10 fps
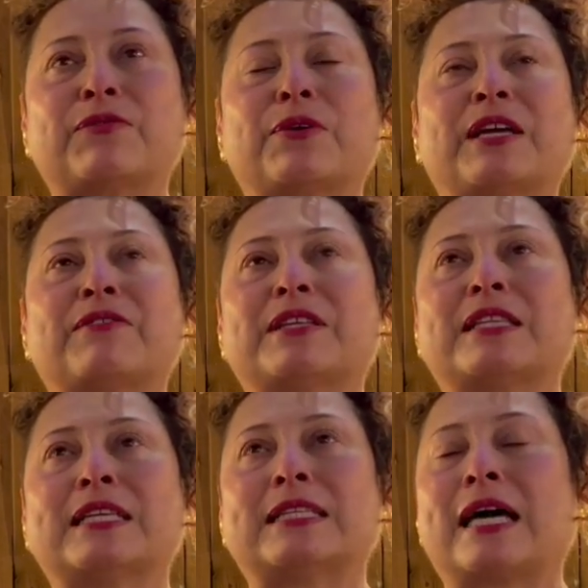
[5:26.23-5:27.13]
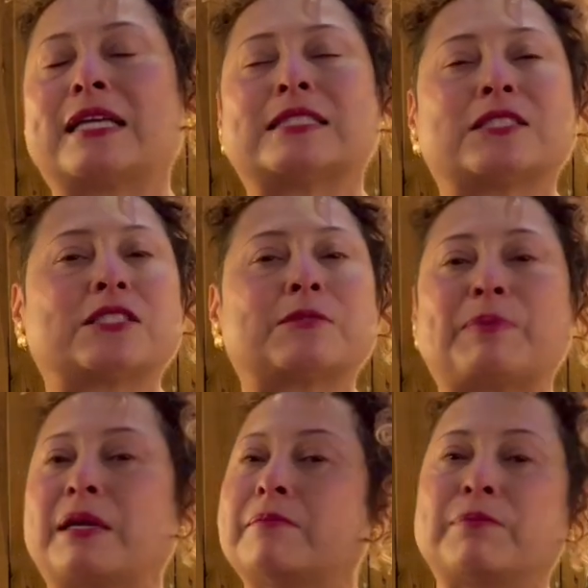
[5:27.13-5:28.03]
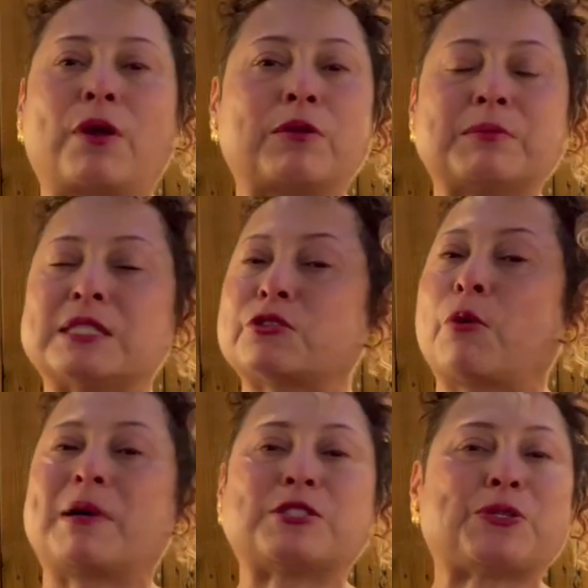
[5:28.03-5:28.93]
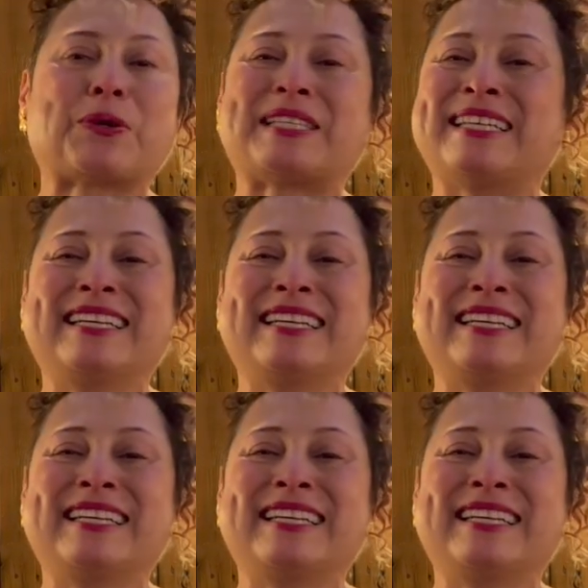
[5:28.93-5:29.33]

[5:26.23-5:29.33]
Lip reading: for everything that it's just brought me so much joy.